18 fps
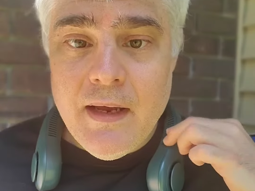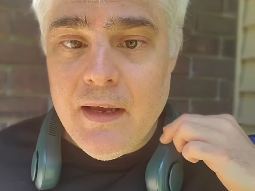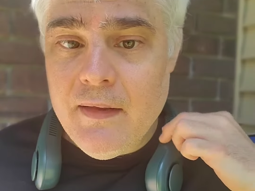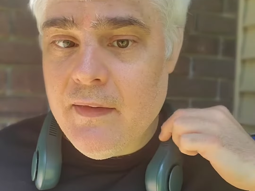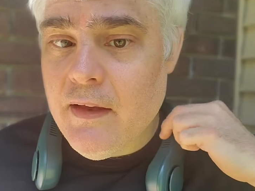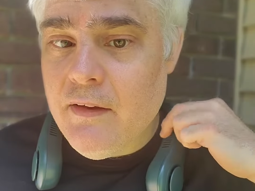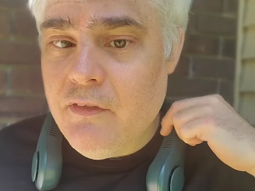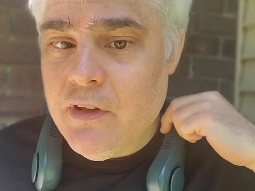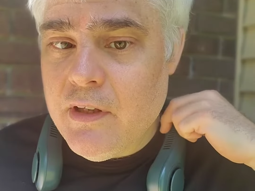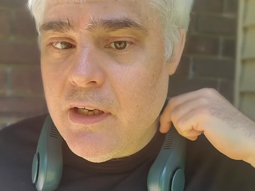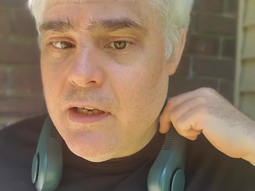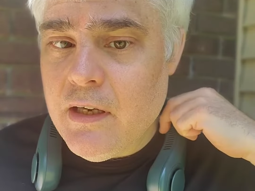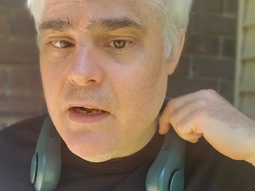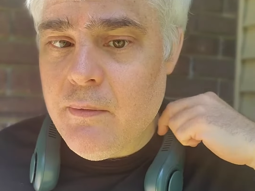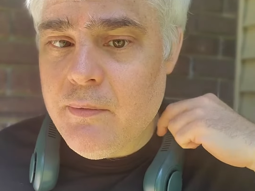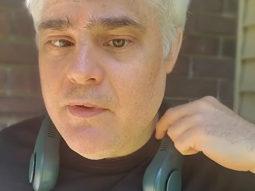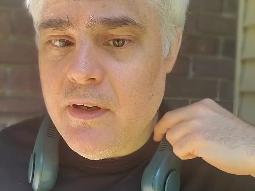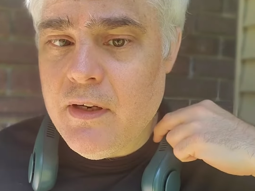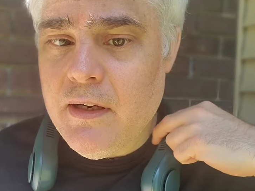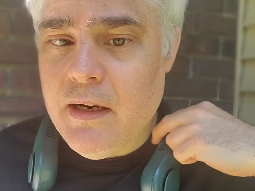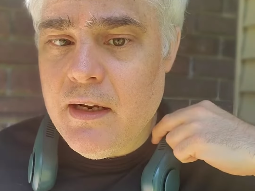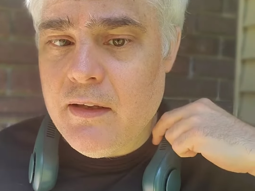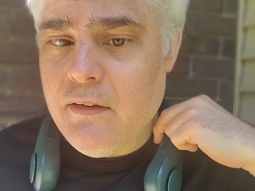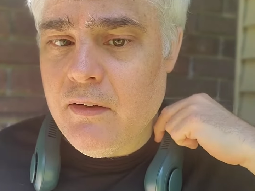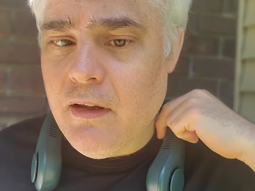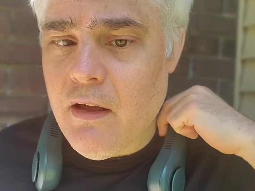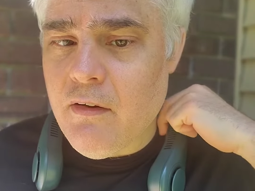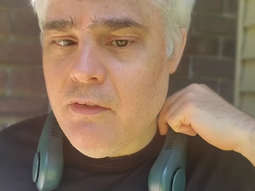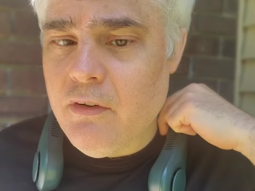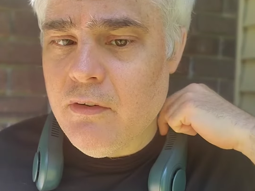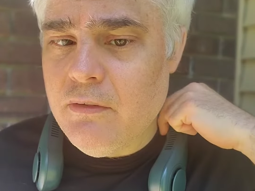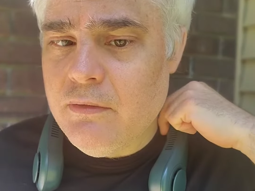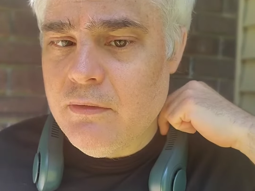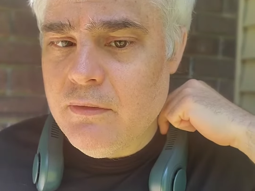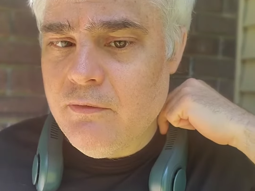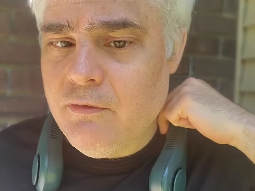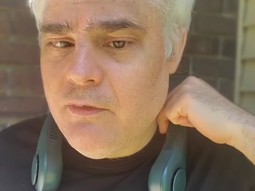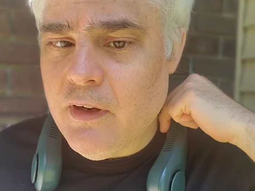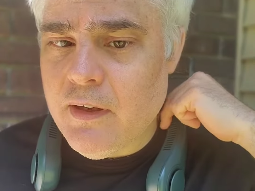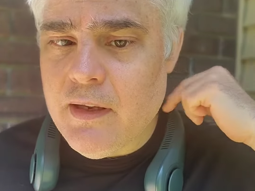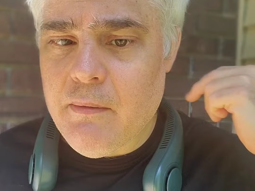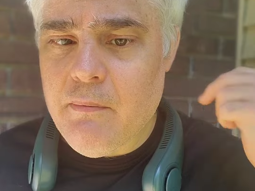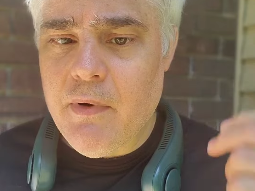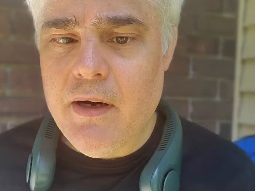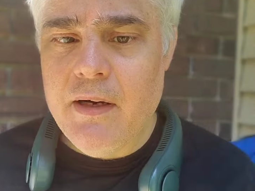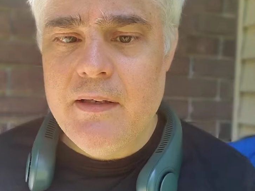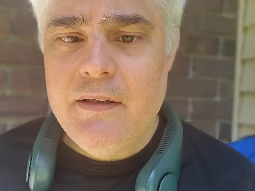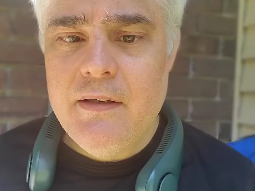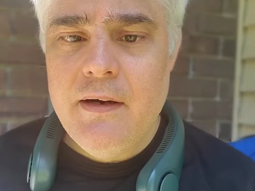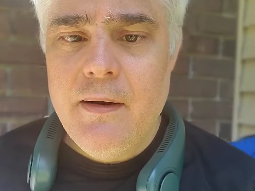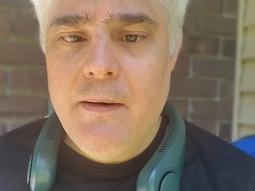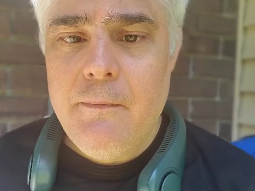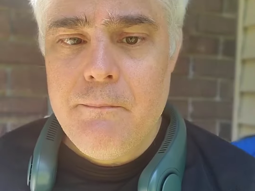And then if you kick it up to the next level, find that button,